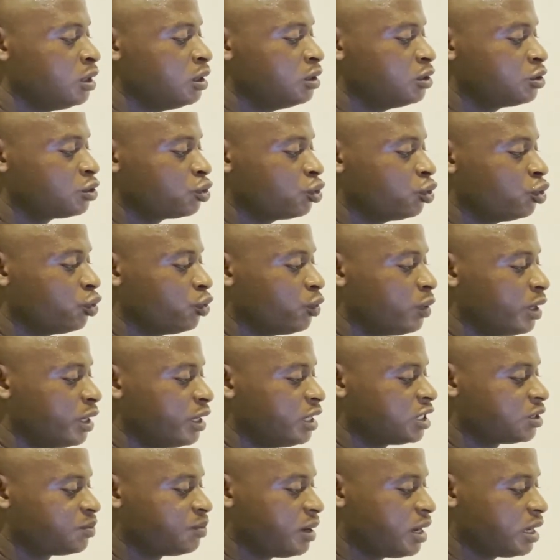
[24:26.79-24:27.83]
So when
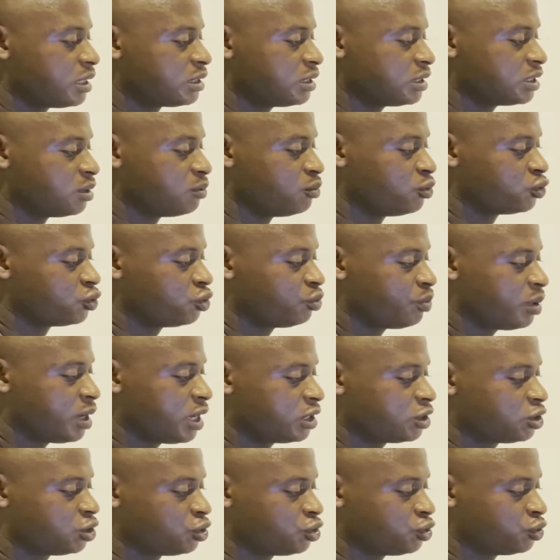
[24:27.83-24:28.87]
this part is able to
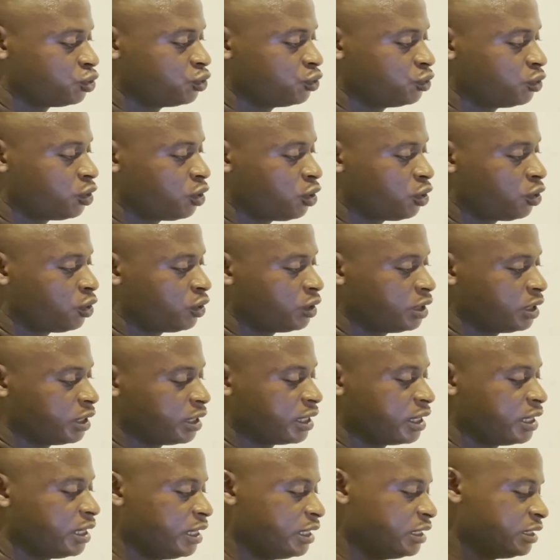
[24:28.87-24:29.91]
pass through or
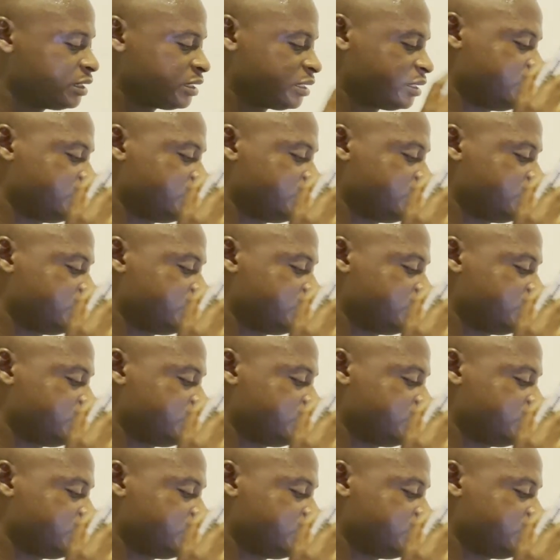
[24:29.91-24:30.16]
engage